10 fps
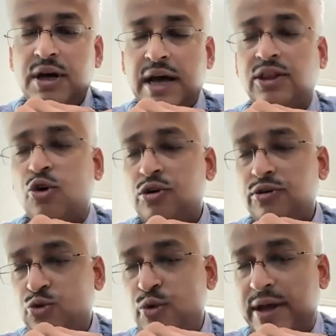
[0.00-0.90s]
and the whole
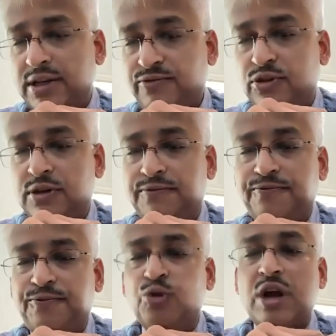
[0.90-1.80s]
US for the
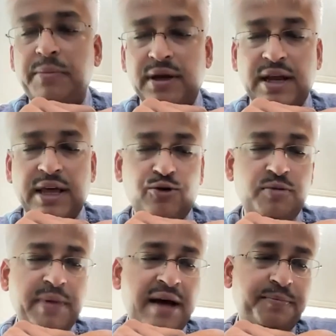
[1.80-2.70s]
fludemic. Like
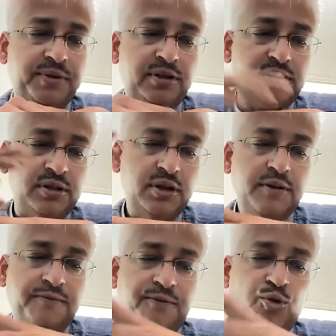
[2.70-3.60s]
we mapped this
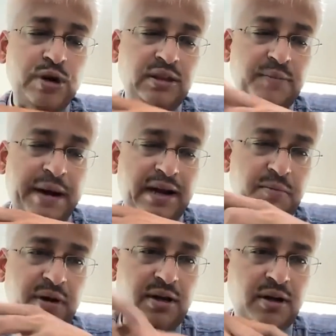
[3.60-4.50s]
flu and the
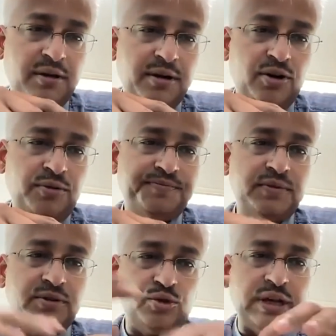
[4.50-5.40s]
pandemic.
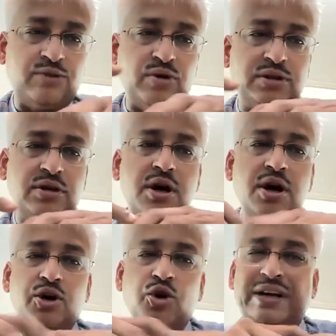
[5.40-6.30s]
So that was
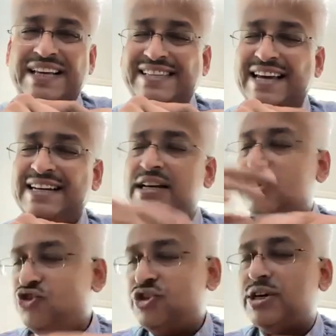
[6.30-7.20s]
not exactly an
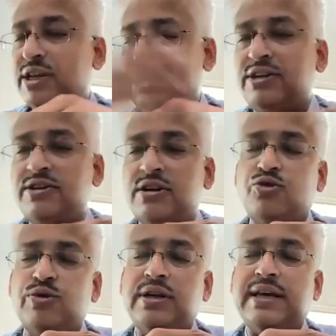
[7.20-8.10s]
engineering digital
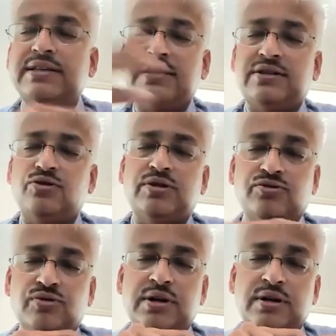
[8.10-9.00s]
twin cases. So
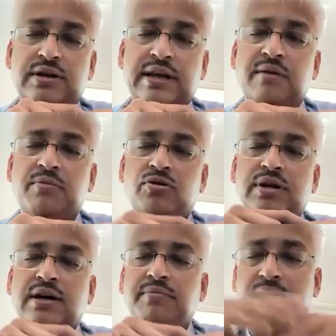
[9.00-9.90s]
that's why I didn't tell about
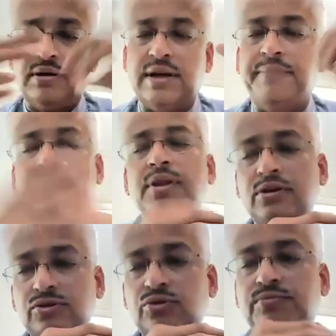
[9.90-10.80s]
that. But yeah.
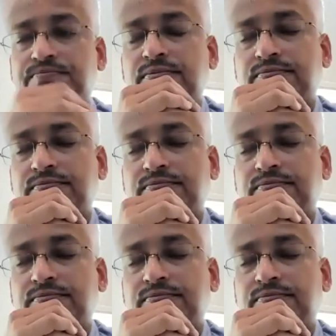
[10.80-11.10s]
So